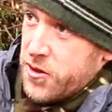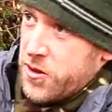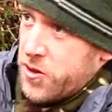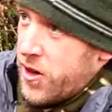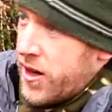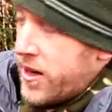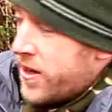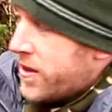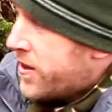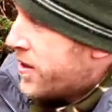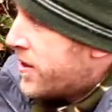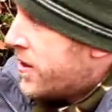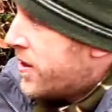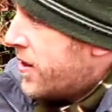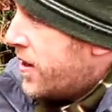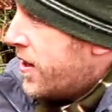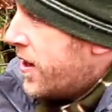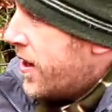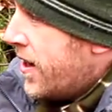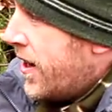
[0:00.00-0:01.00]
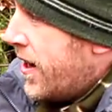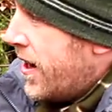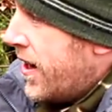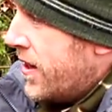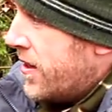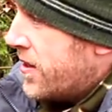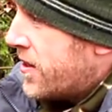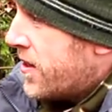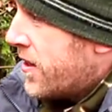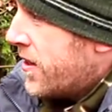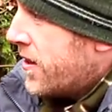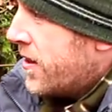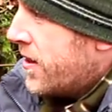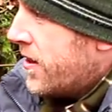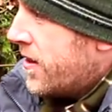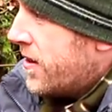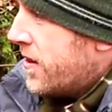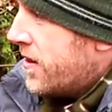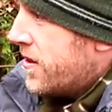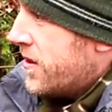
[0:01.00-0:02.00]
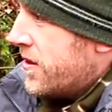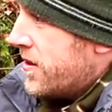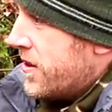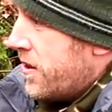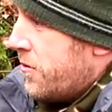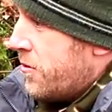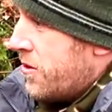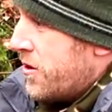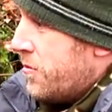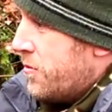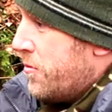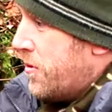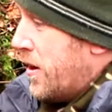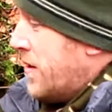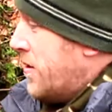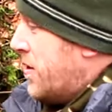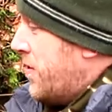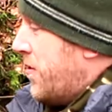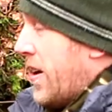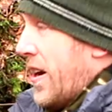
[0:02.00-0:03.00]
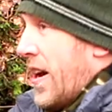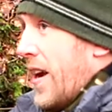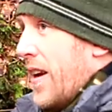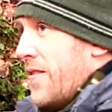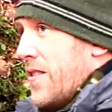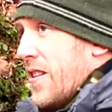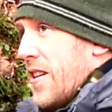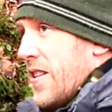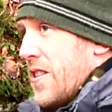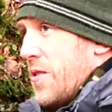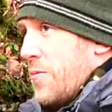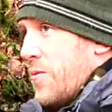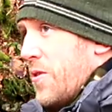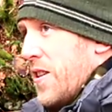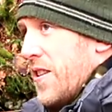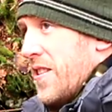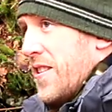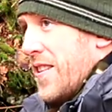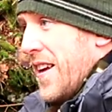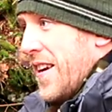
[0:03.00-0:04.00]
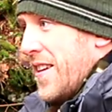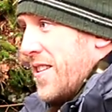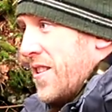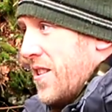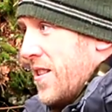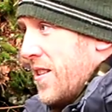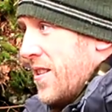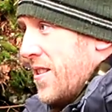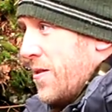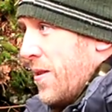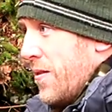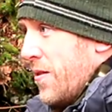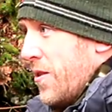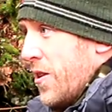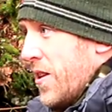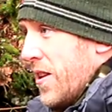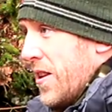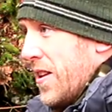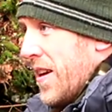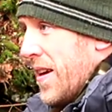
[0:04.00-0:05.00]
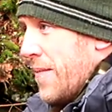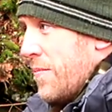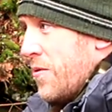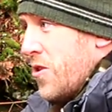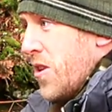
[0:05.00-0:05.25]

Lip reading: trail, and there's only one way to find out if it actually works, and that is to have a look at the camera